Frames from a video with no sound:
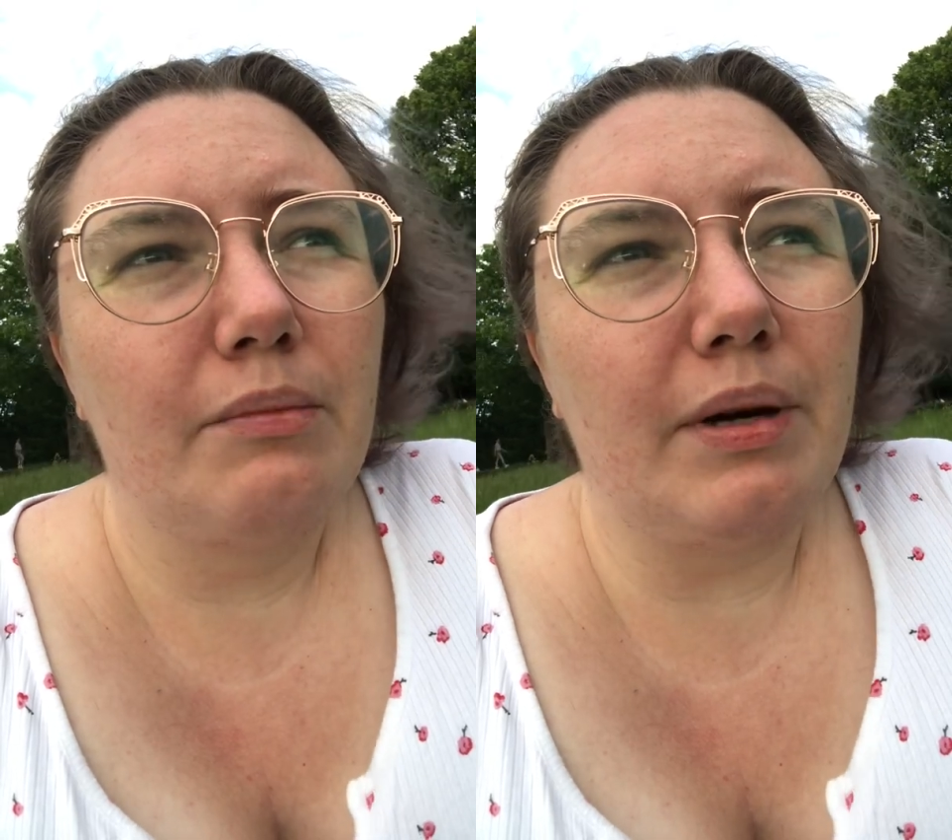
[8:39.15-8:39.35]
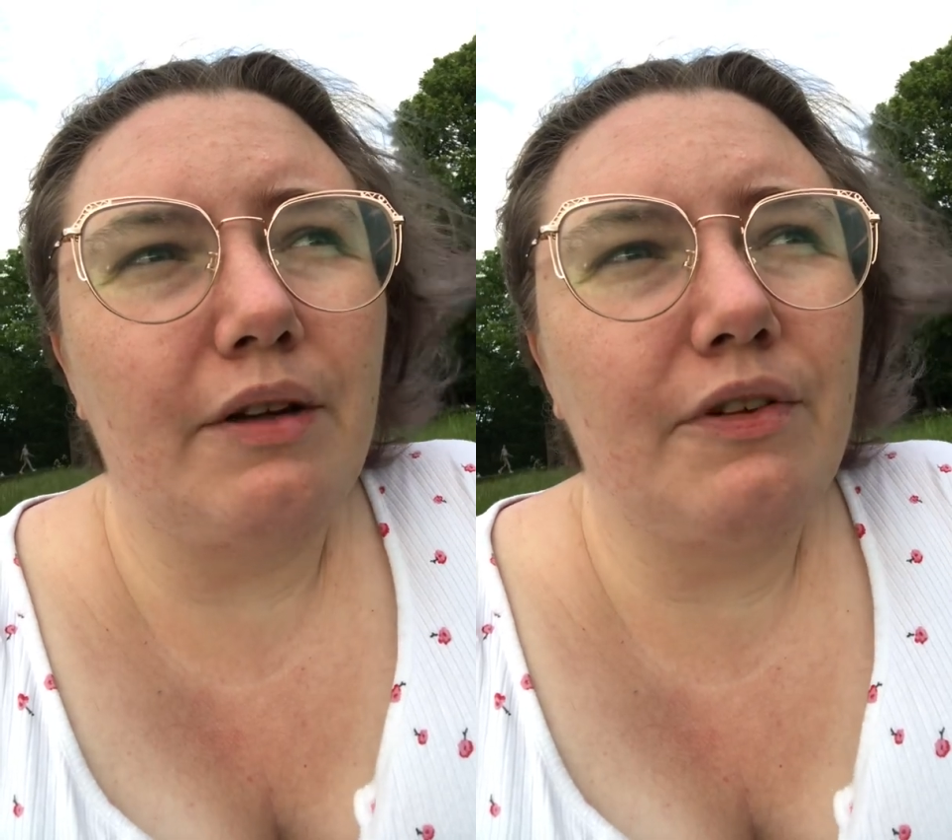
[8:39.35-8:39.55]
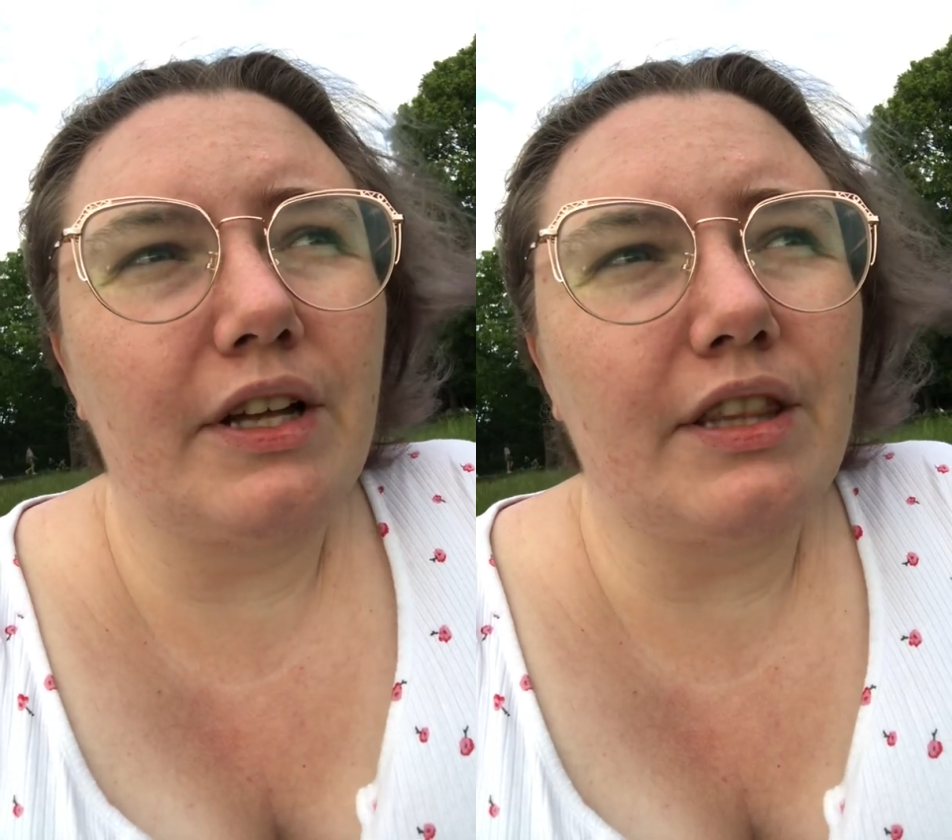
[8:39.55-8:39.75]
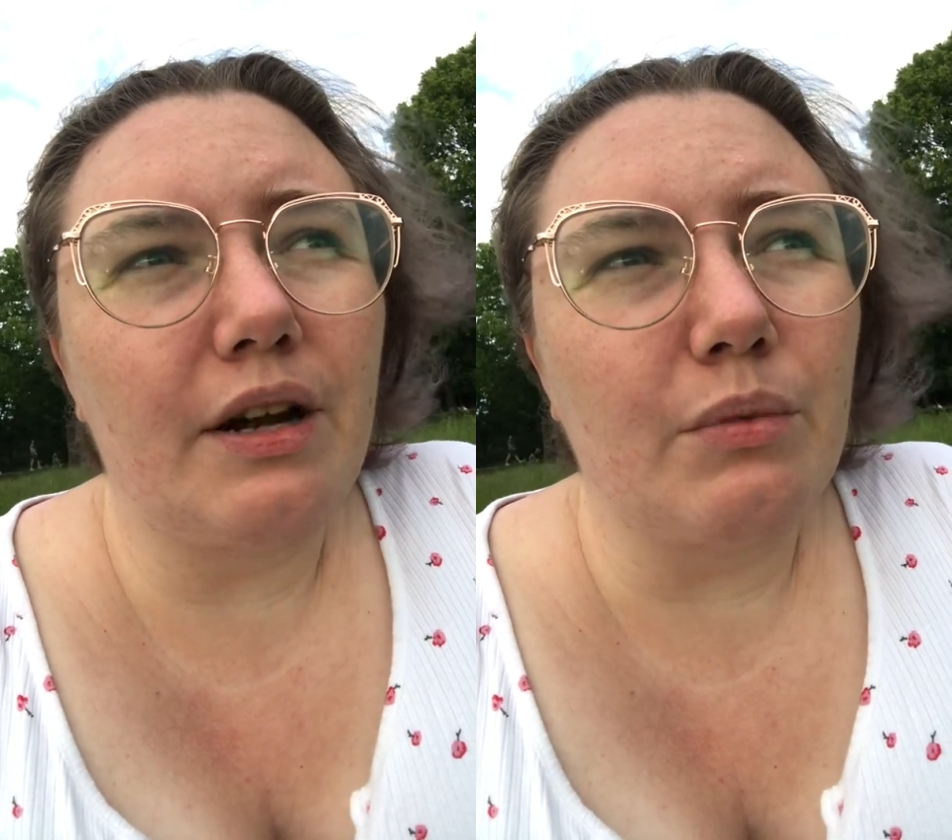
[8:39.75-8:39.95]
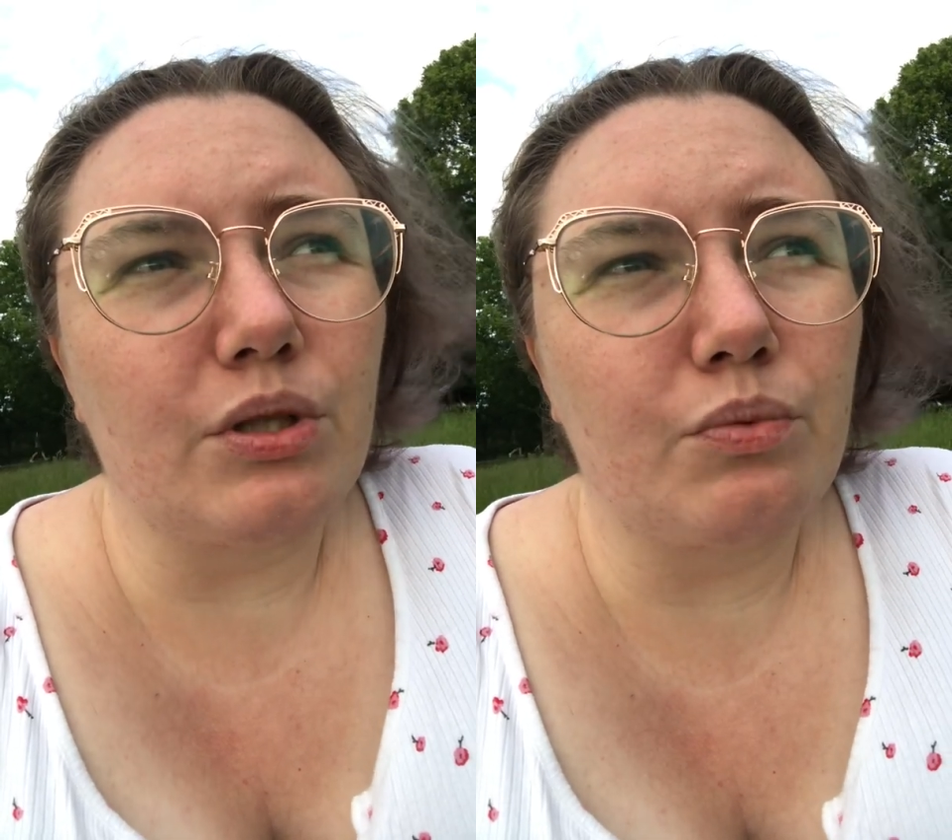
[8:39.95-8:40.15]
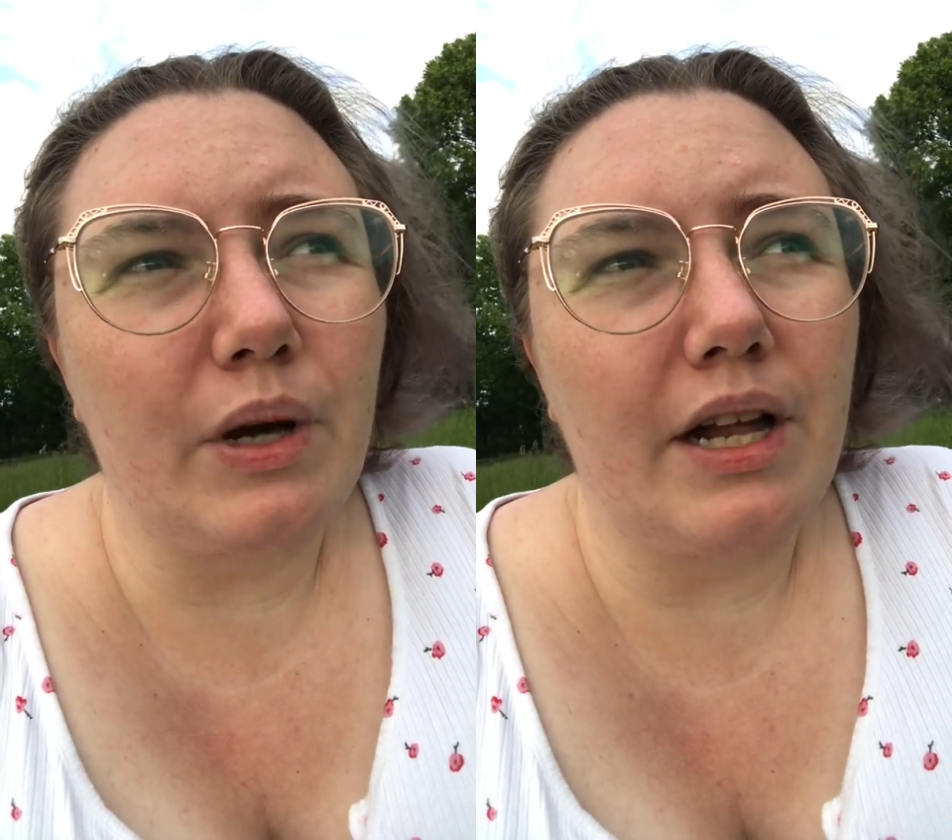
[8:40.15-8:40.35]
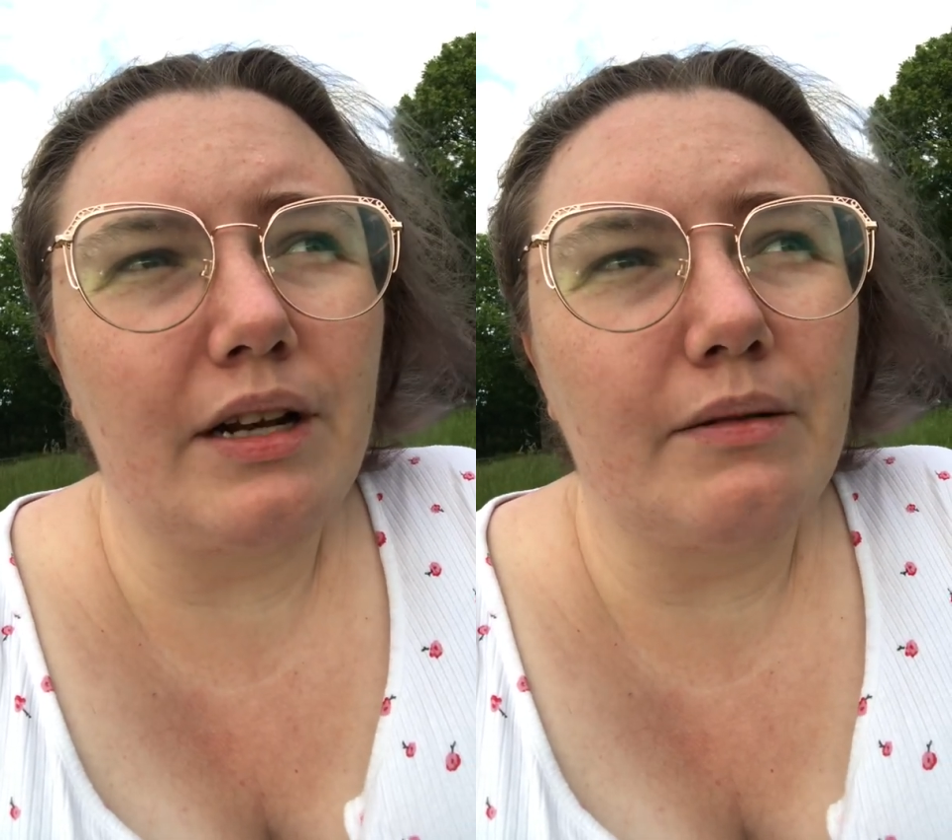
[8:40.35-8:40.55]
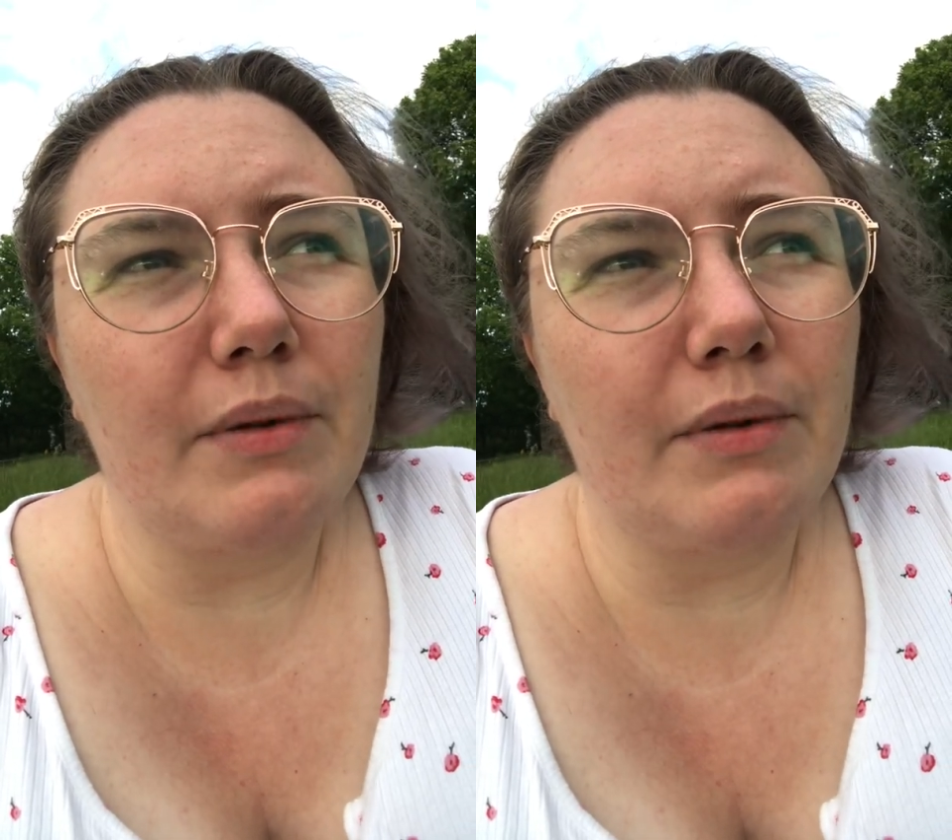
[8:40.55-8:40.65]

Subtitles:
But I feel like that was when